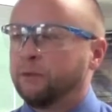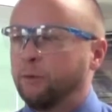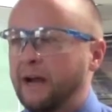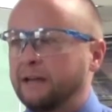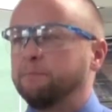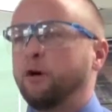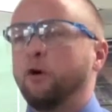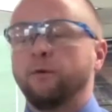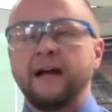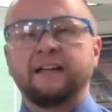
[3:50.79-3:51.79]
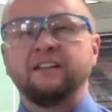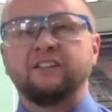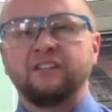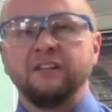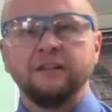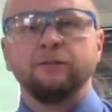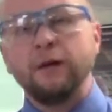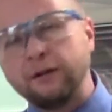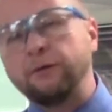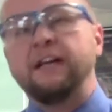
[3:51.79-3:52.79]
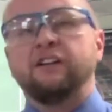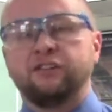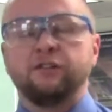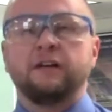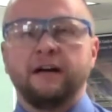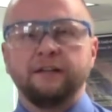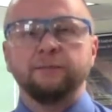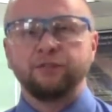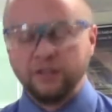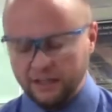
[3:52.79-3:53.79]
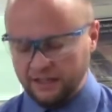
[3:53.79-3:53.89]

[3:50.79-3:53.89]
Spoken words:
racquetball rackets, recreational items.